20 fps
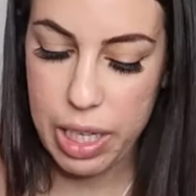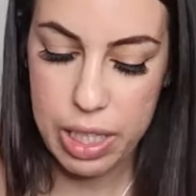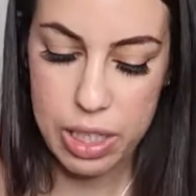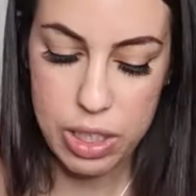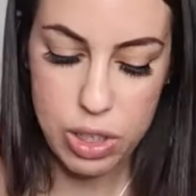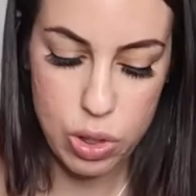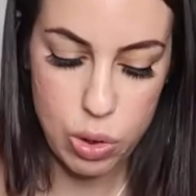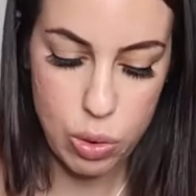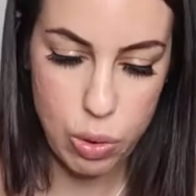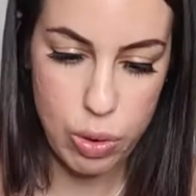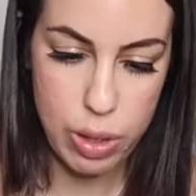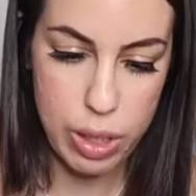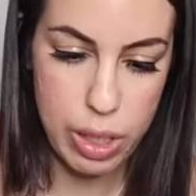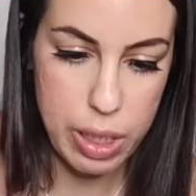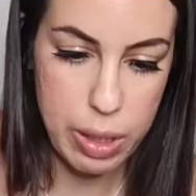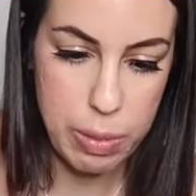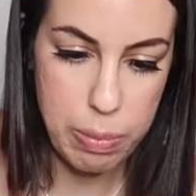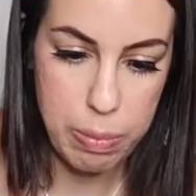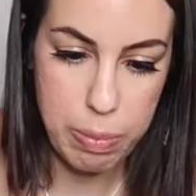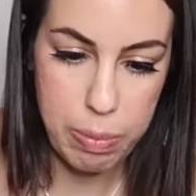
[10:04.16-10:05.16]

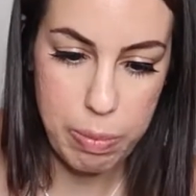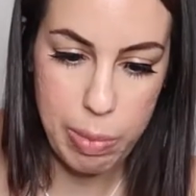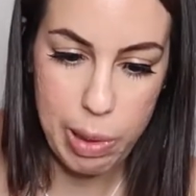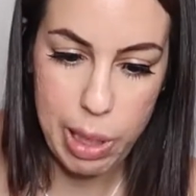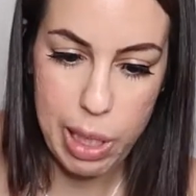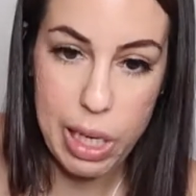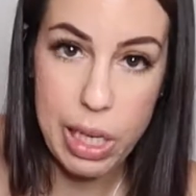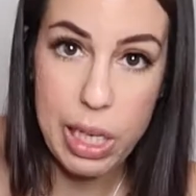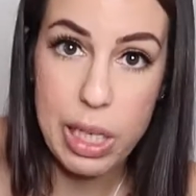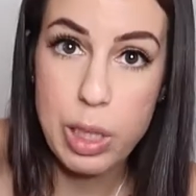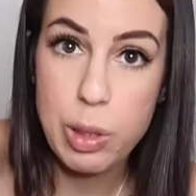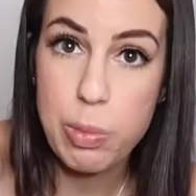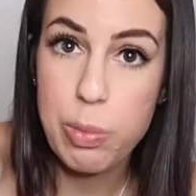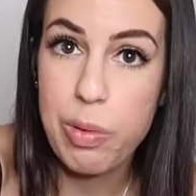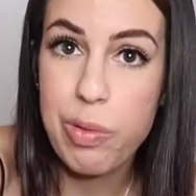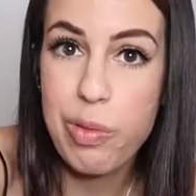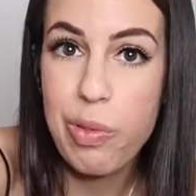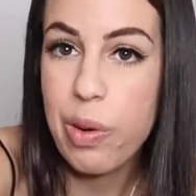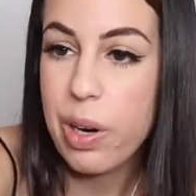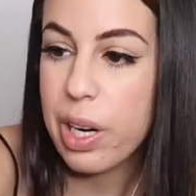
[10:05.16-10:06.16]
Enjoy, but
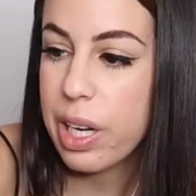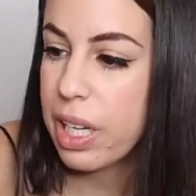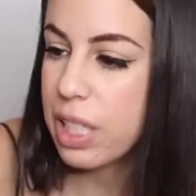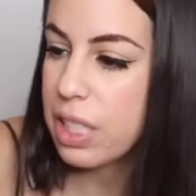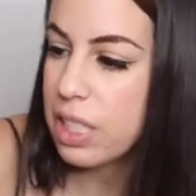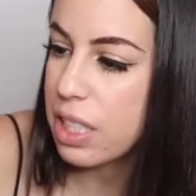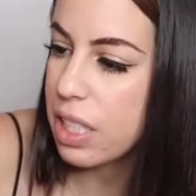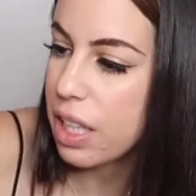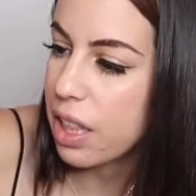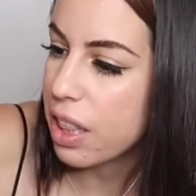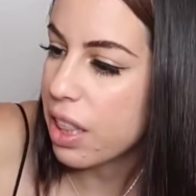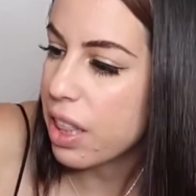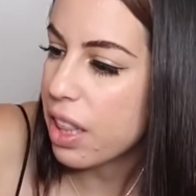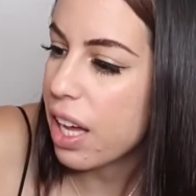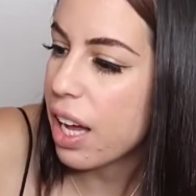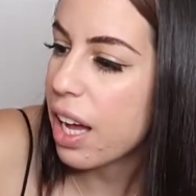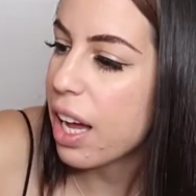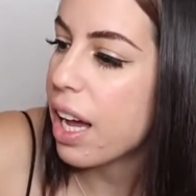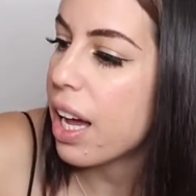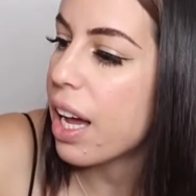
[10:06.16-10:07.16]
before I get to
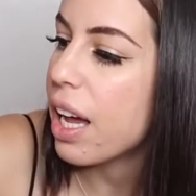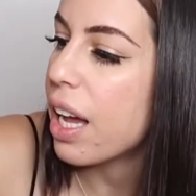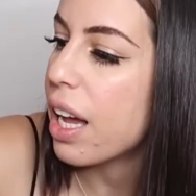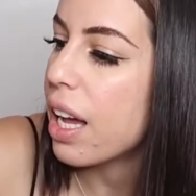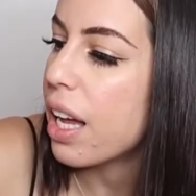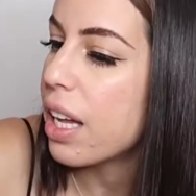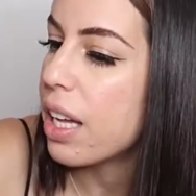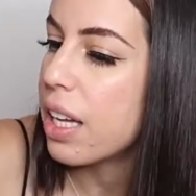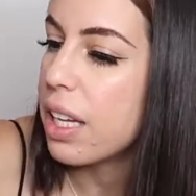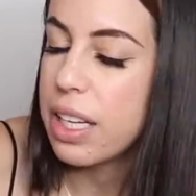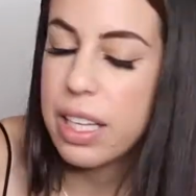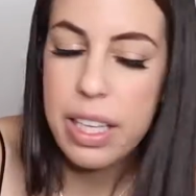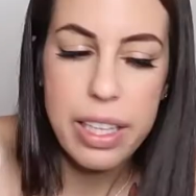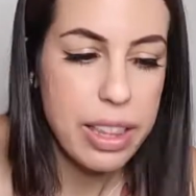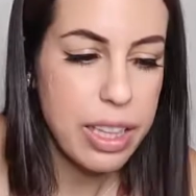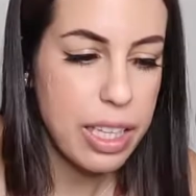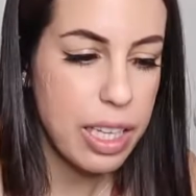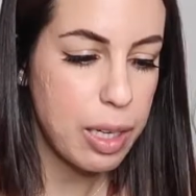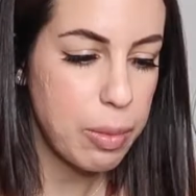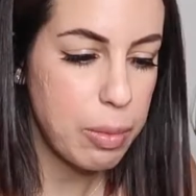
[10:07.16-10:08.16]
that, I
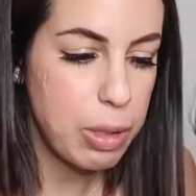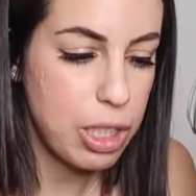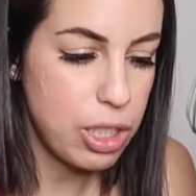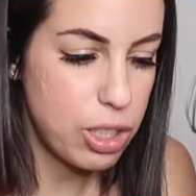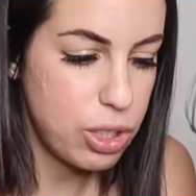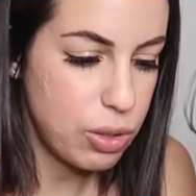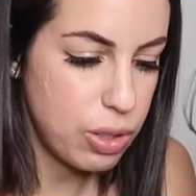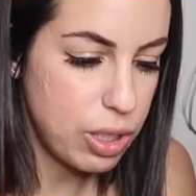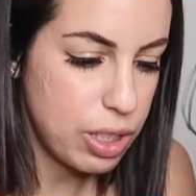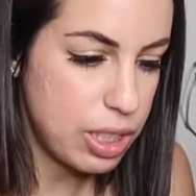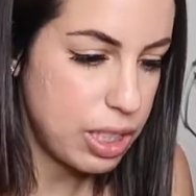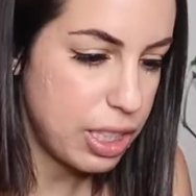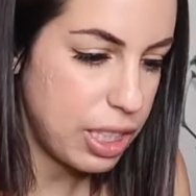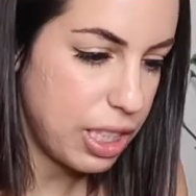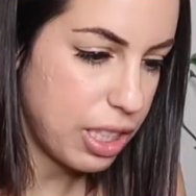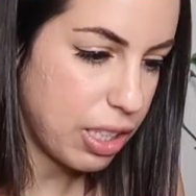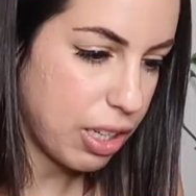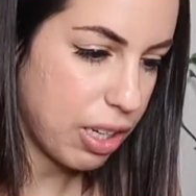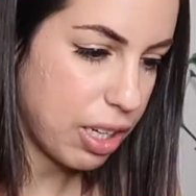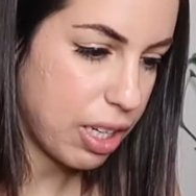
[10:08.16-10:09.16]
think I'm gonna do this
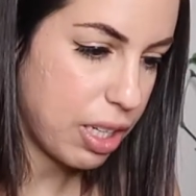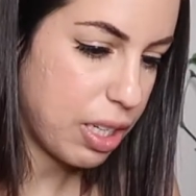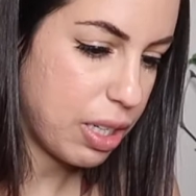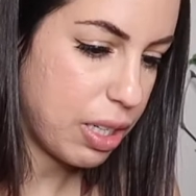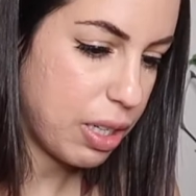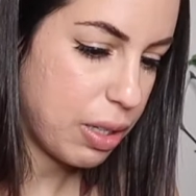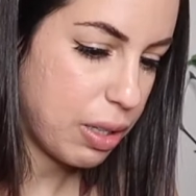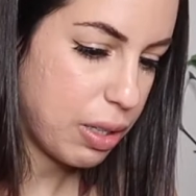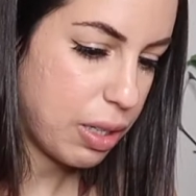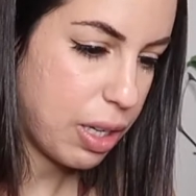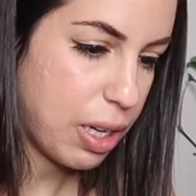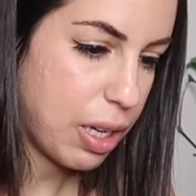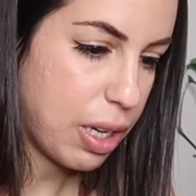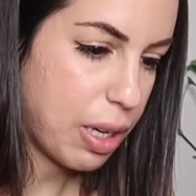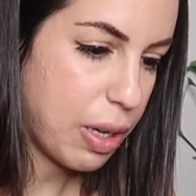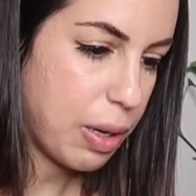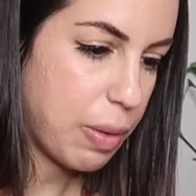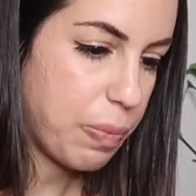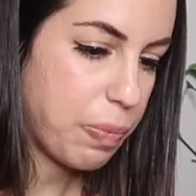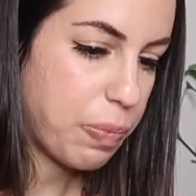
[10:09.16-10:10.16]
neon
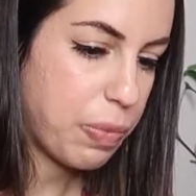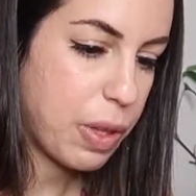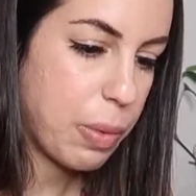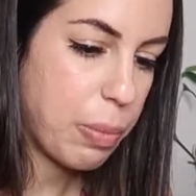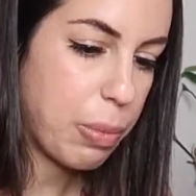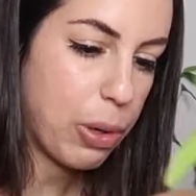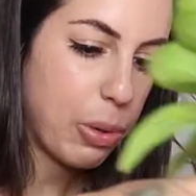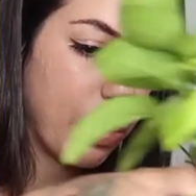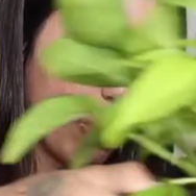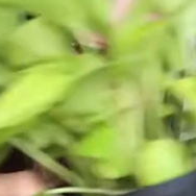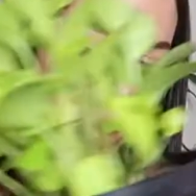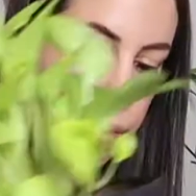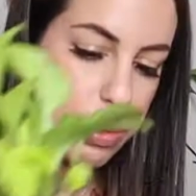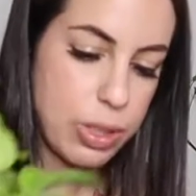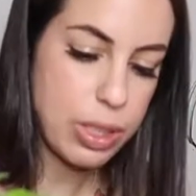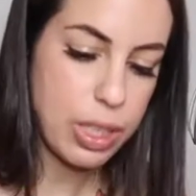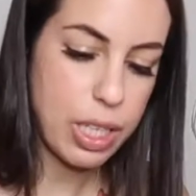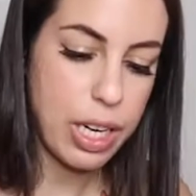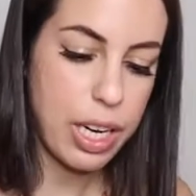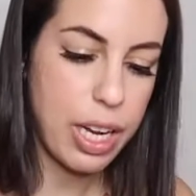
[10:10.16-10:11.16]

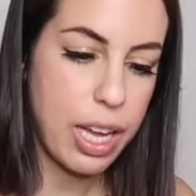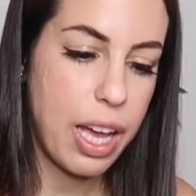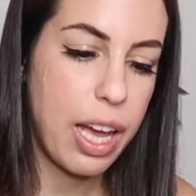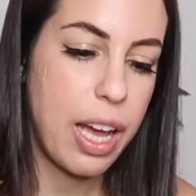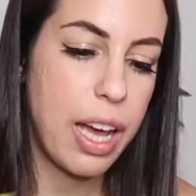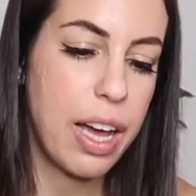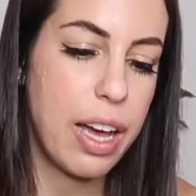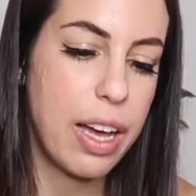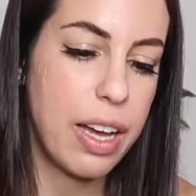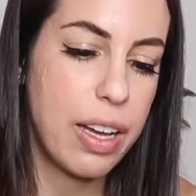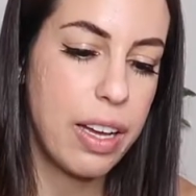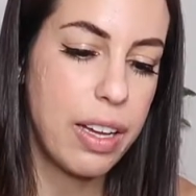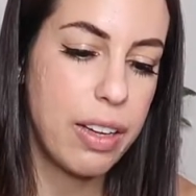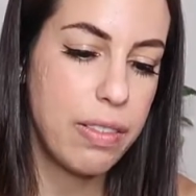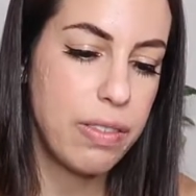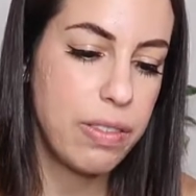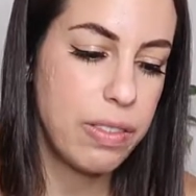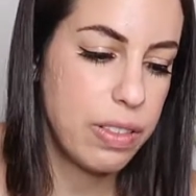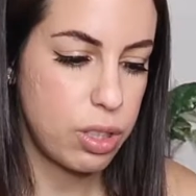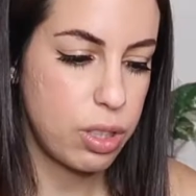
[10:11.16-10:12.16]
Pothos that I
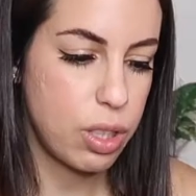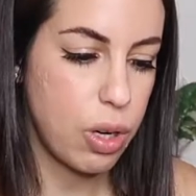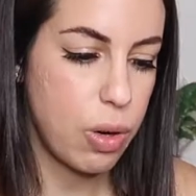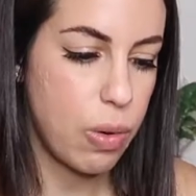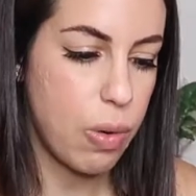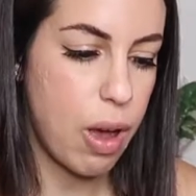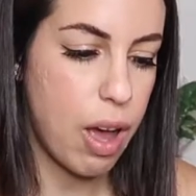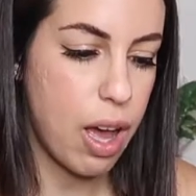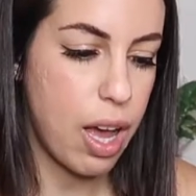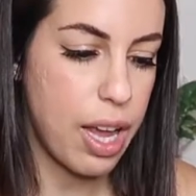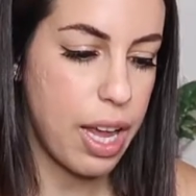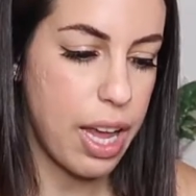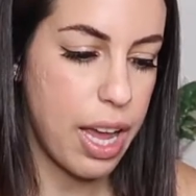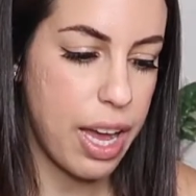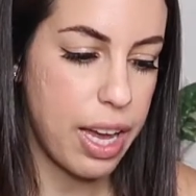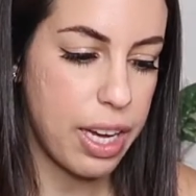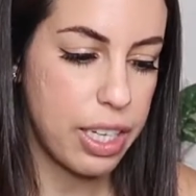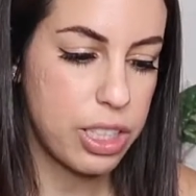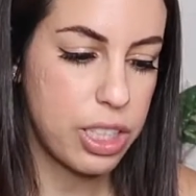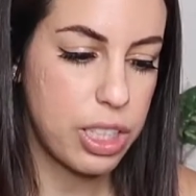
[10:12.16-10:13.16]
have. So I
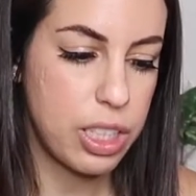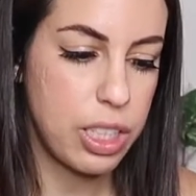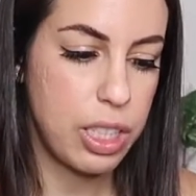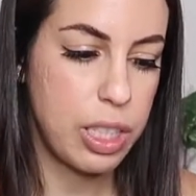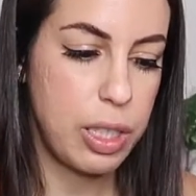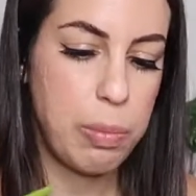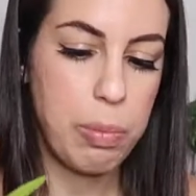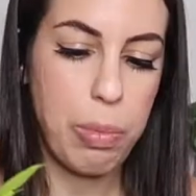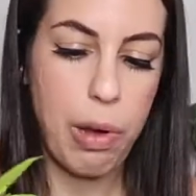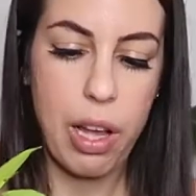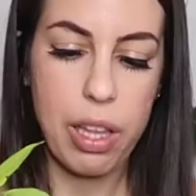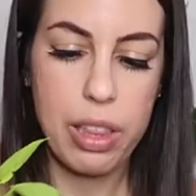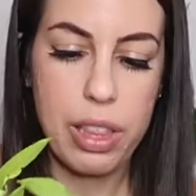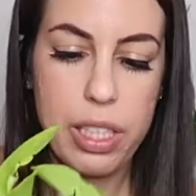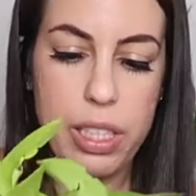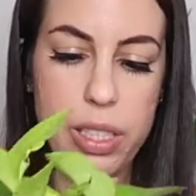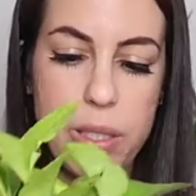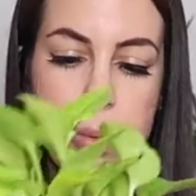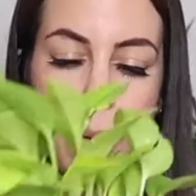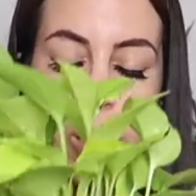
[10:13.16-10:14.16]
actually bought
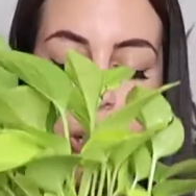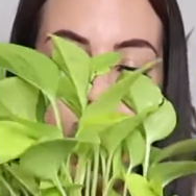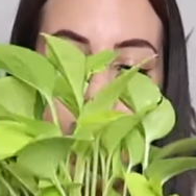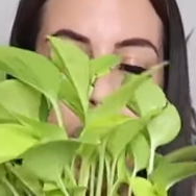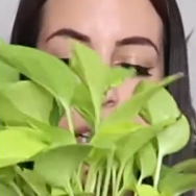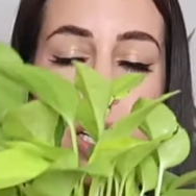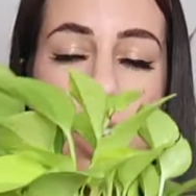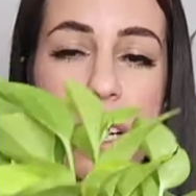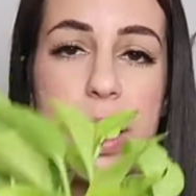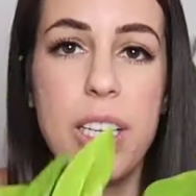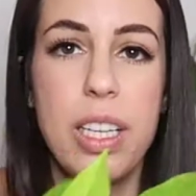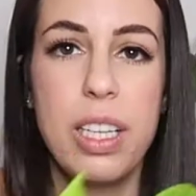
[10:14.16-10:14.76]
this one